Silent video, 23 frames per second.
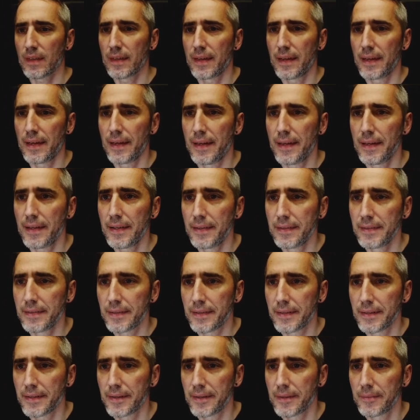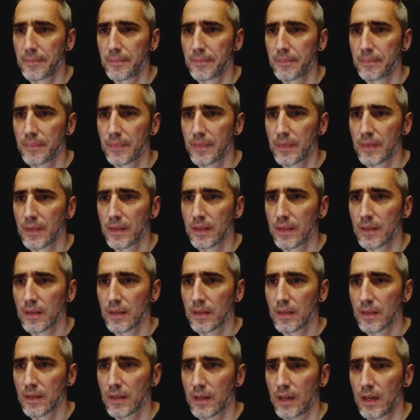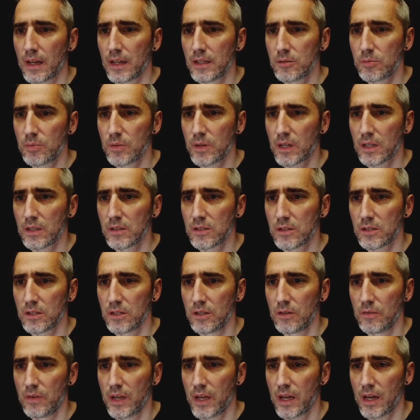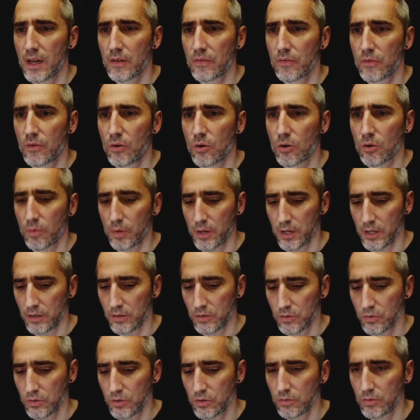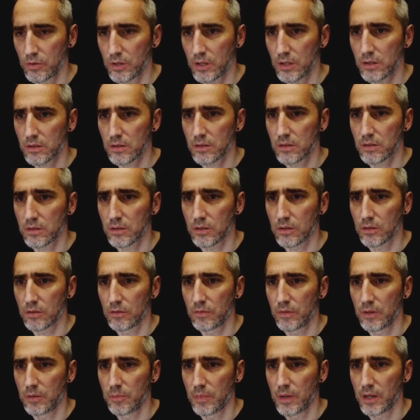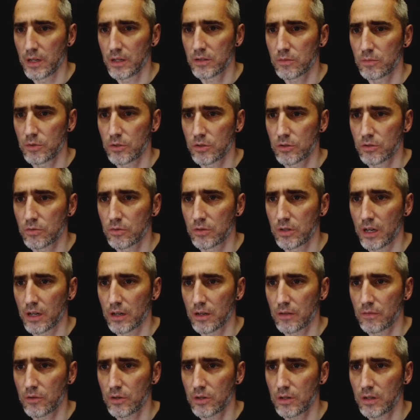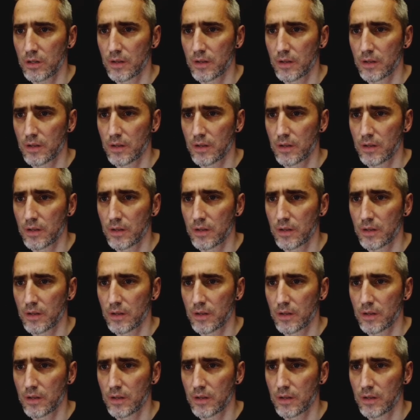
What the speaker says: And as we can see, we have already 2 units, so we may switch to the other one.